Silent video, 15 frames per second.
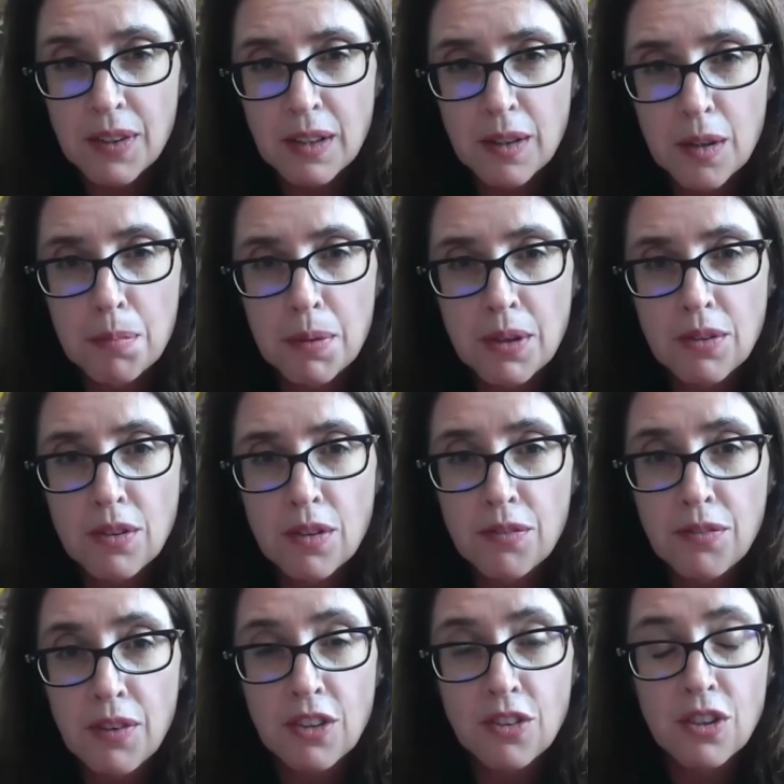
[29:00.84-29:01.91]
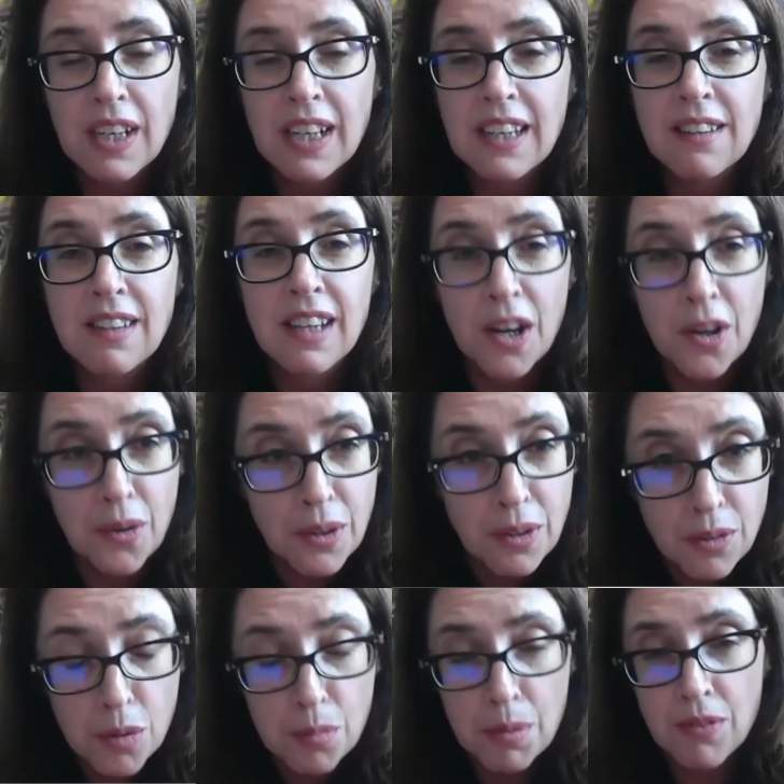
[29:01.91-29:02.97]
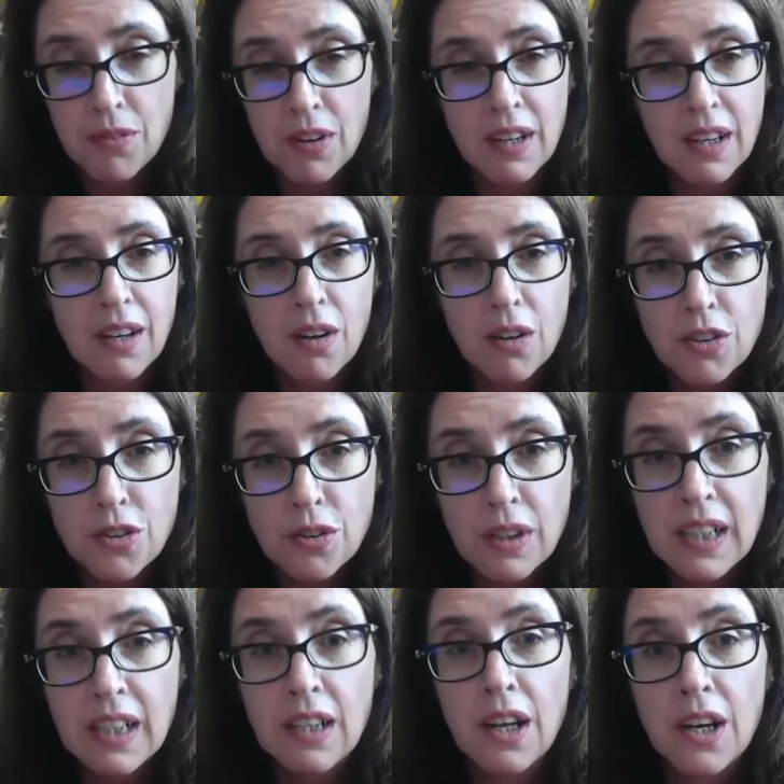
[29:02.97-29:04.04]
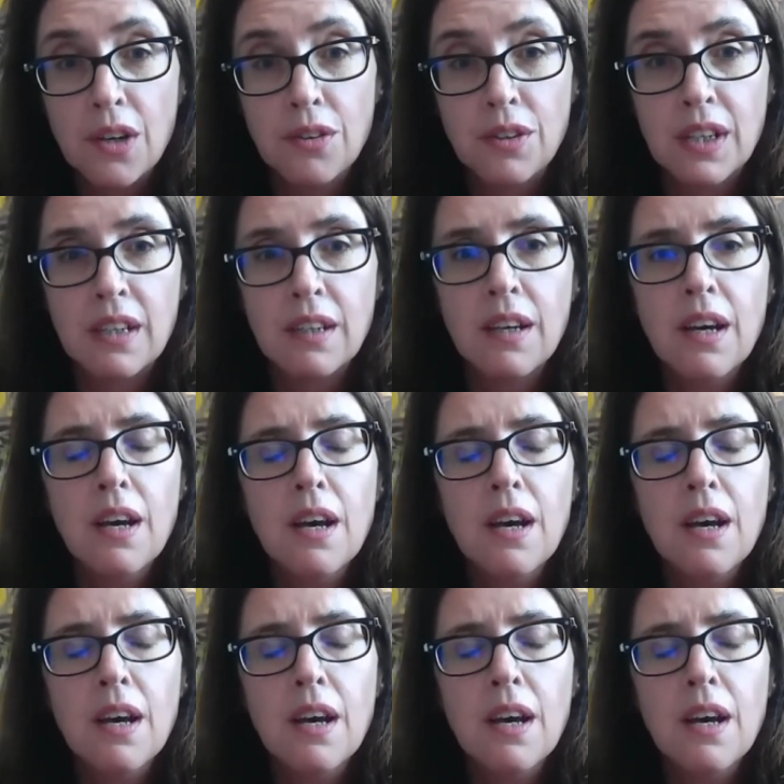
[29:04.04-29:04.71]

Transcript: and interpersonal function, is going to be very culturally loaded.